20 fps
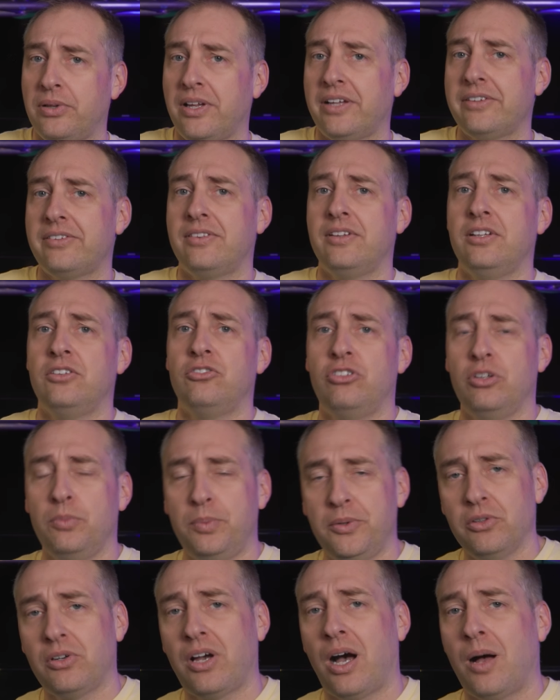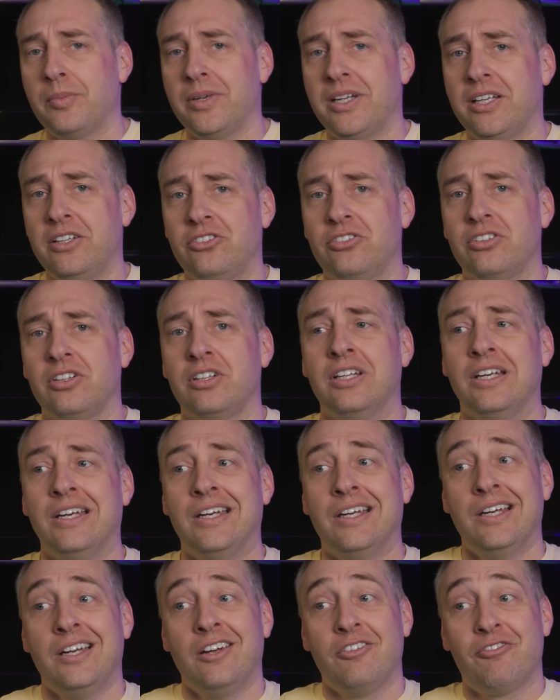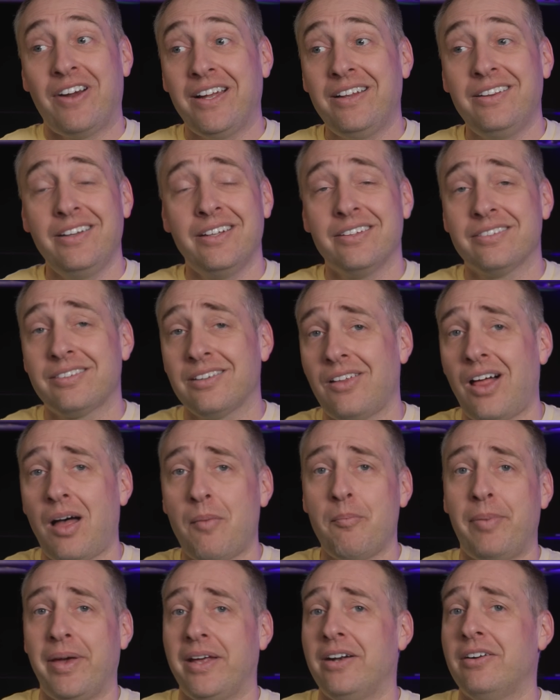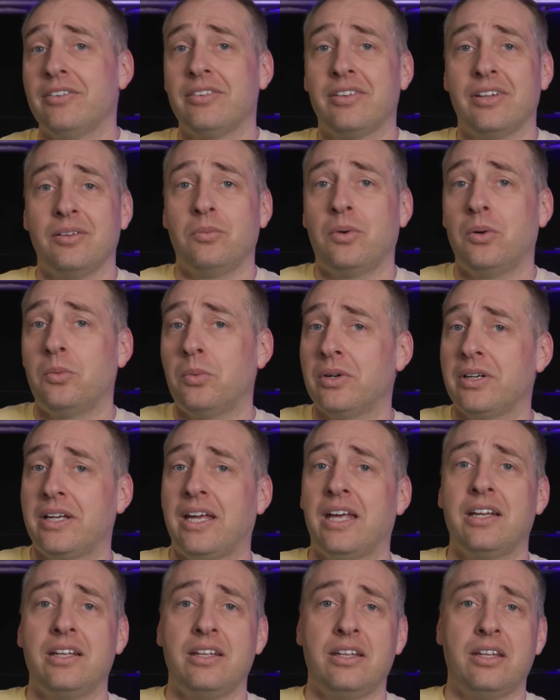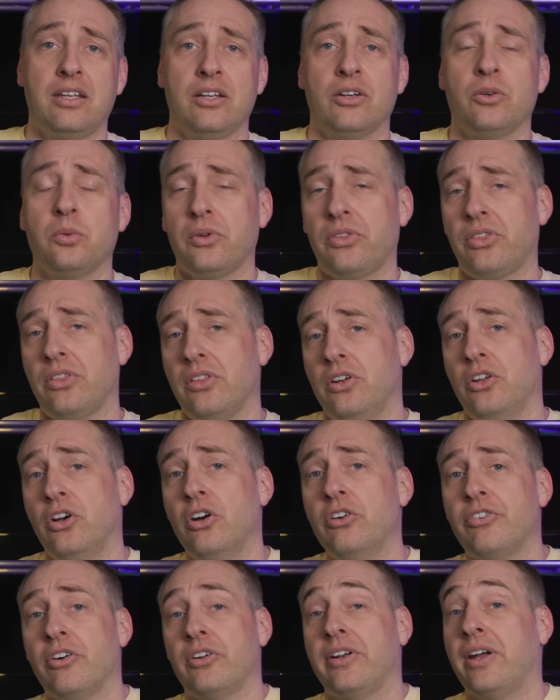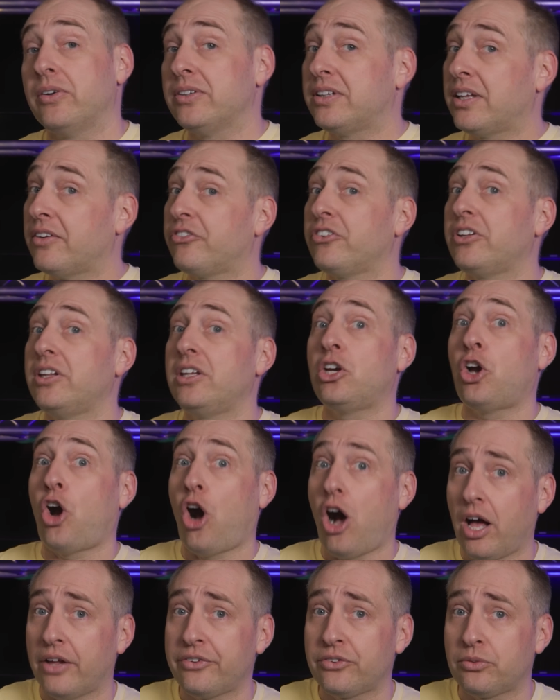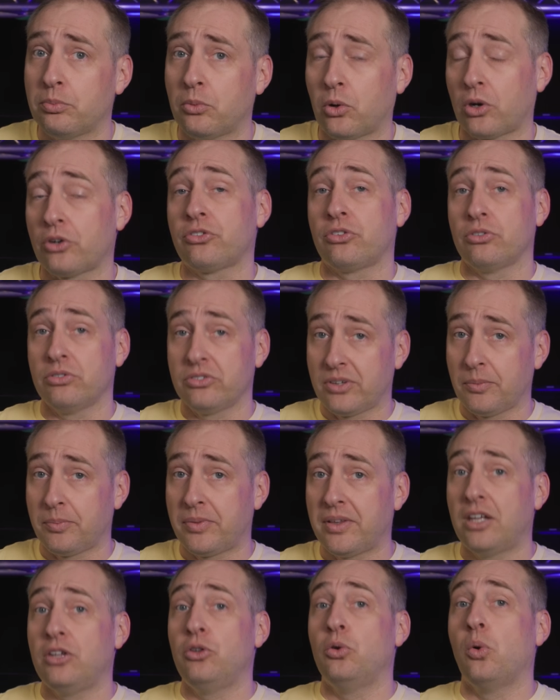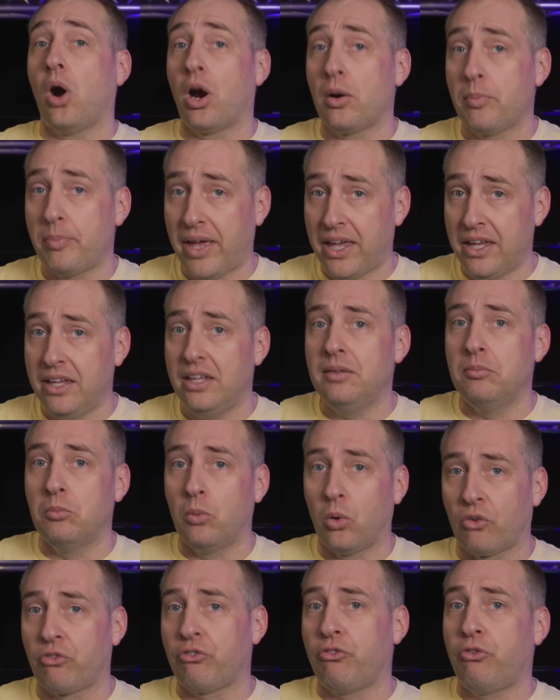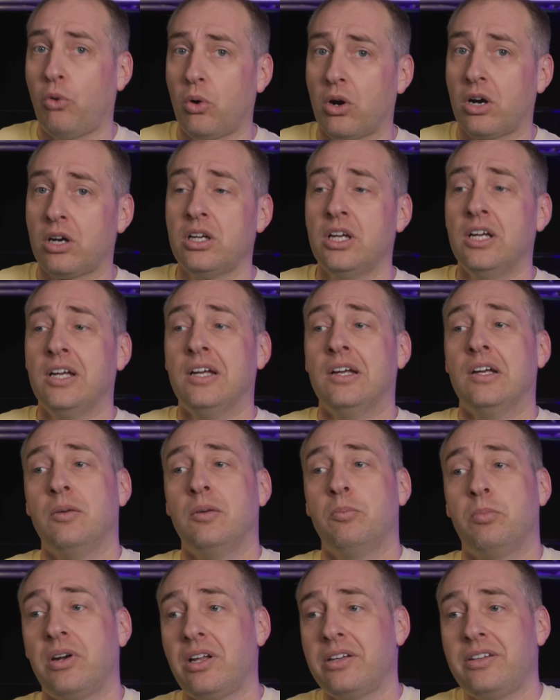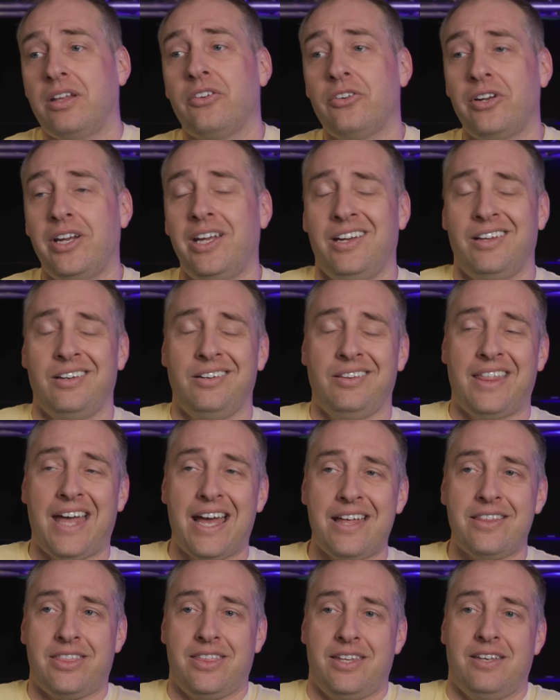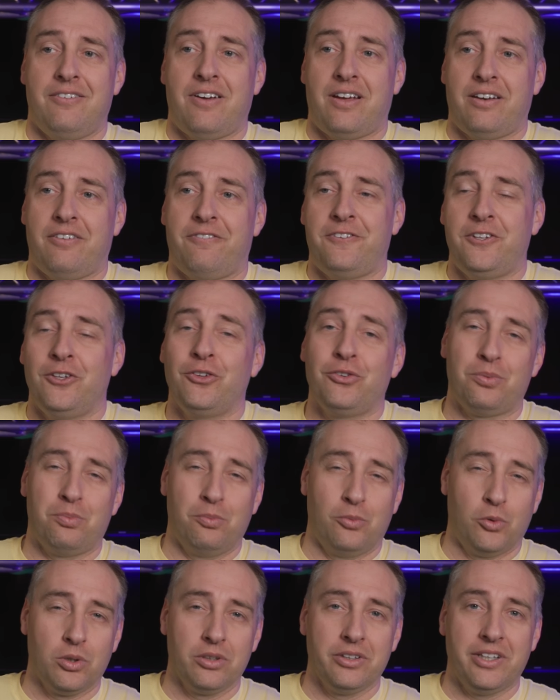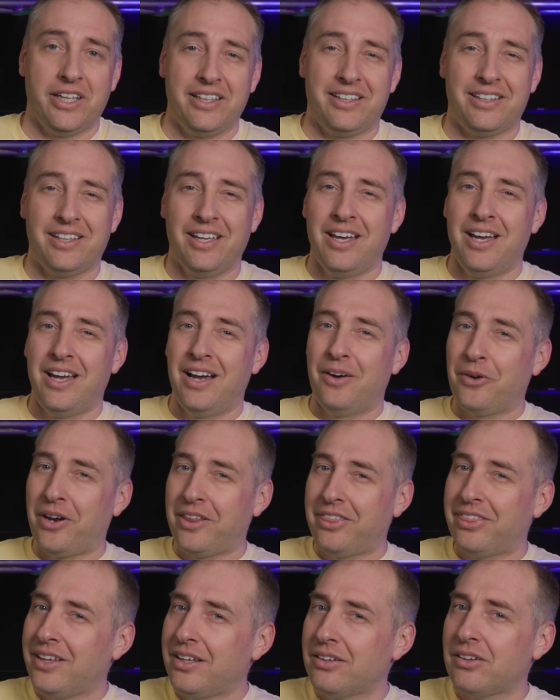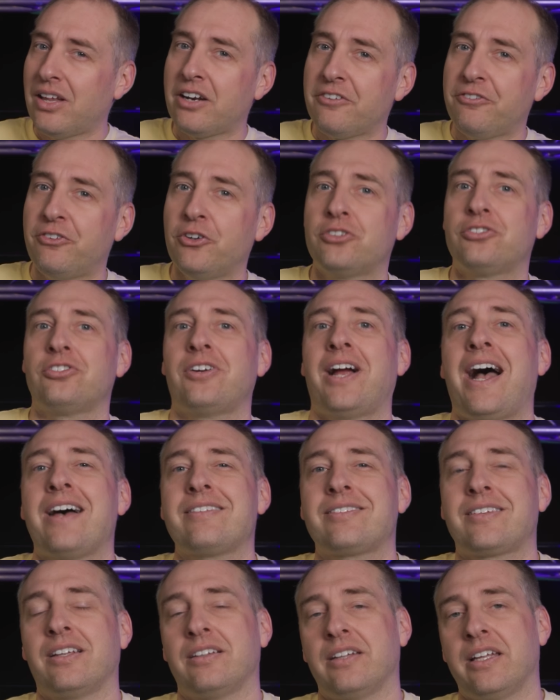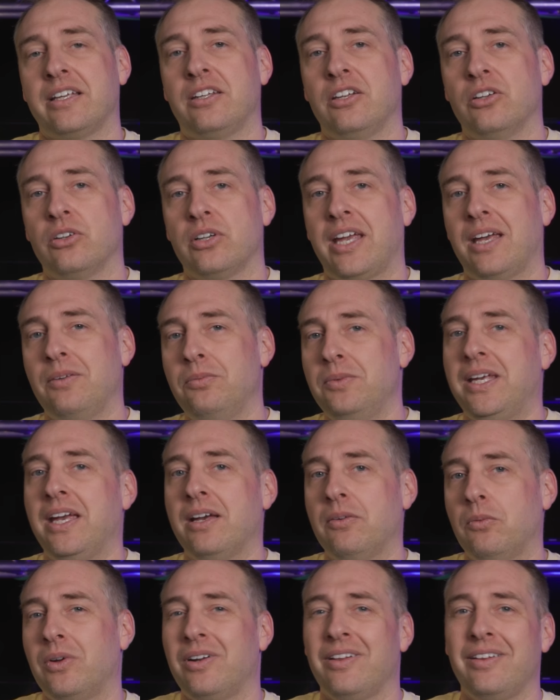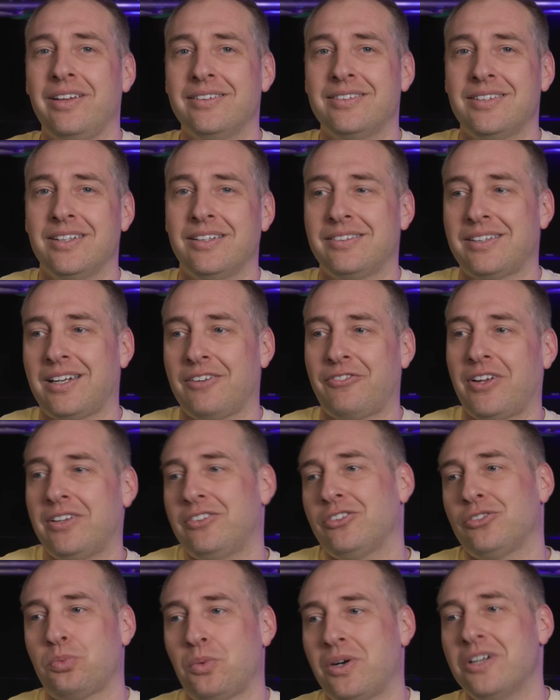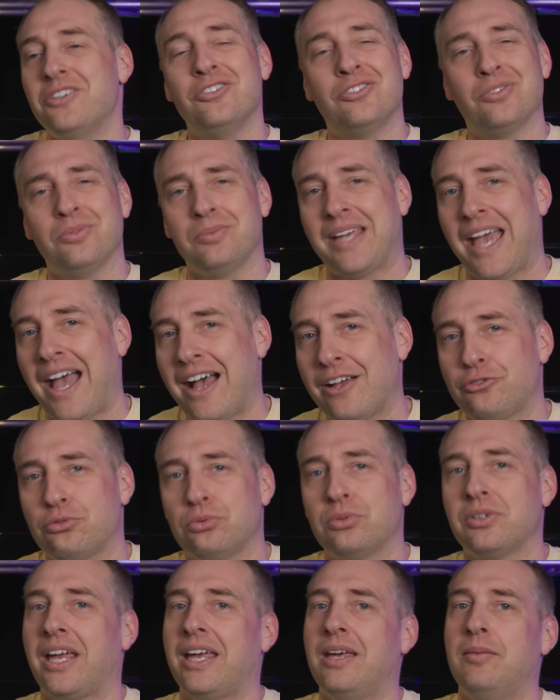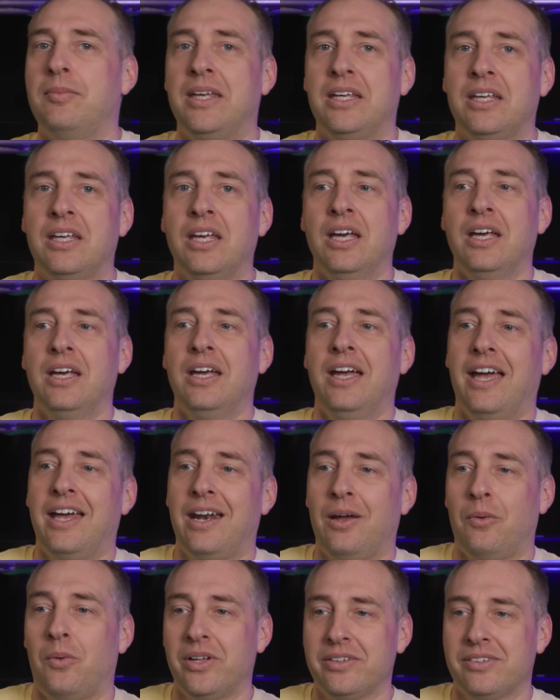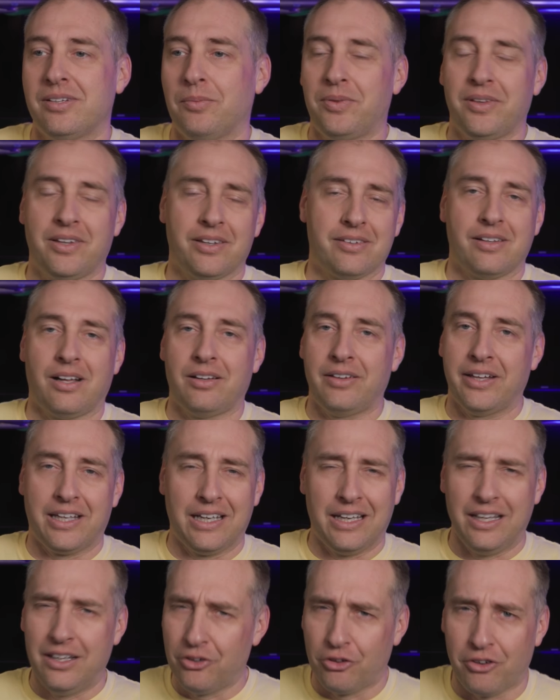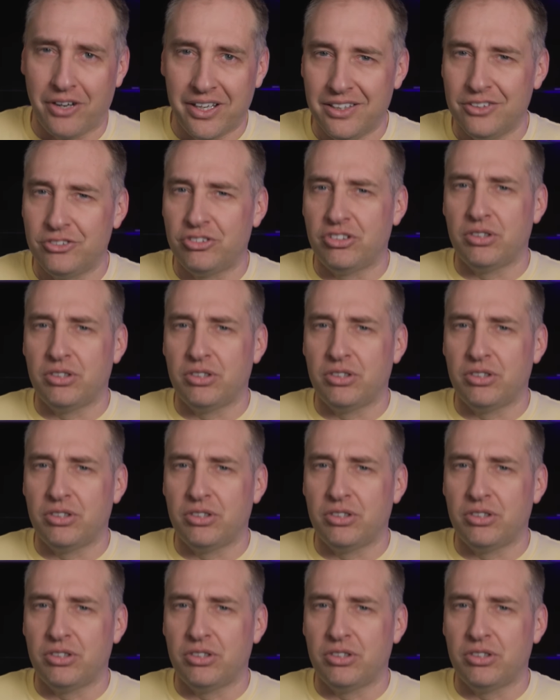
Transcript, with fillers: plus the GPU combination frankly is a lot better than what we're getting here with Lenovo. Now it definitely costs more, so it's something that you are paying more for, but on the other hand, that thing kind of feels more like what I think a lot of folks are asking, like, you know, can we get one of these things that if I just wanna do some casual gaming and I want something that's not like an integrated